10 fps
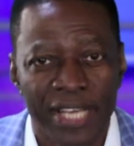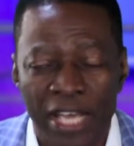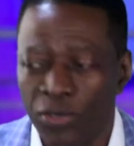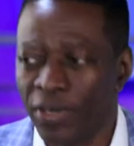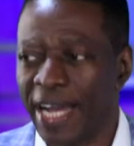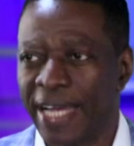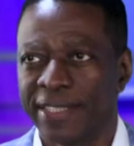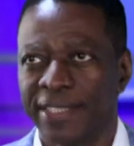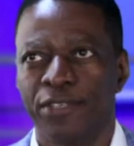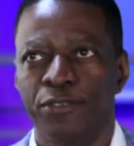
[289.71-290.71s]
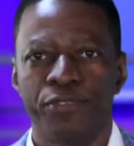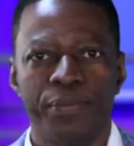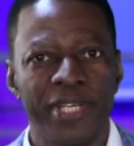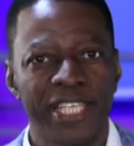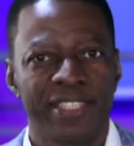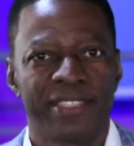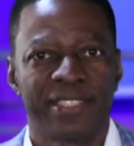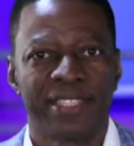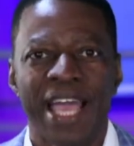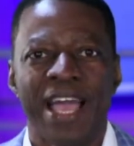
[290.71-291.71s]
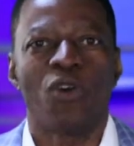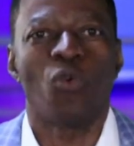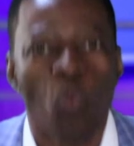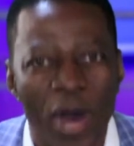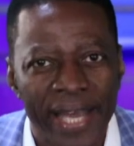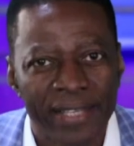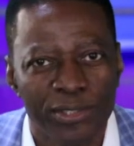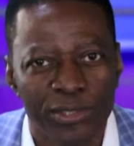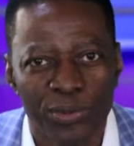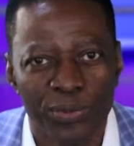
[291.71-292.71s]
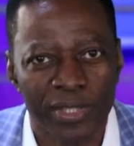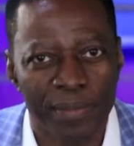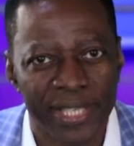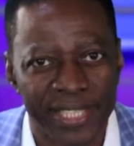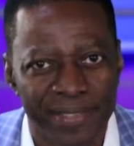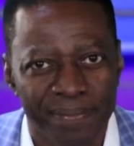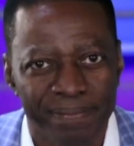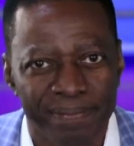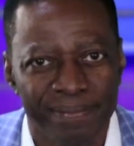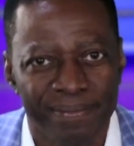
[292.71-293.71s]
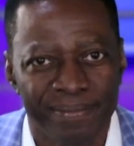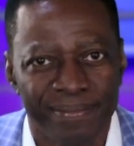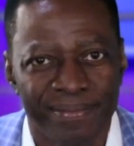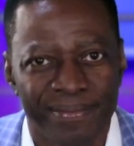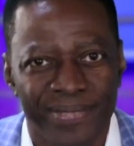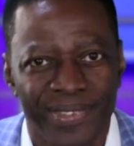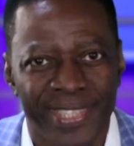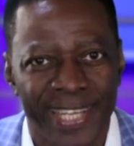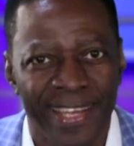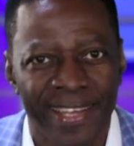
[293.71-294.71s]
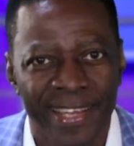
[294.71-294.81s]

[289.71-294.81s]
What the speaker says: You're asking for money. Why do you want the money? Okay?